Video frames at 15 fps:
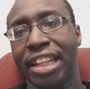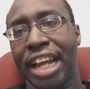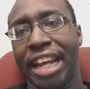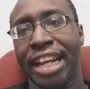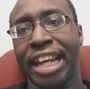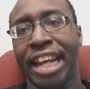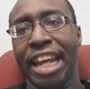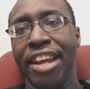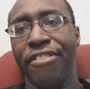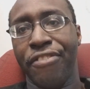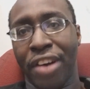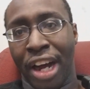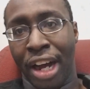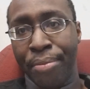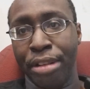a key
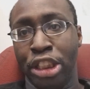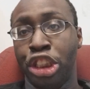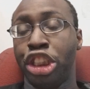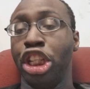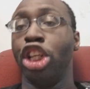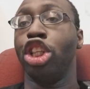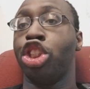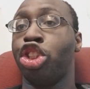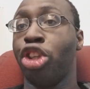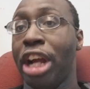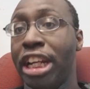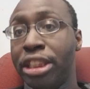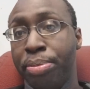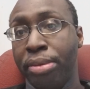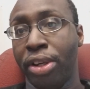fob, it's still a
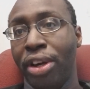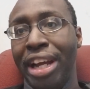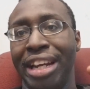transmitter.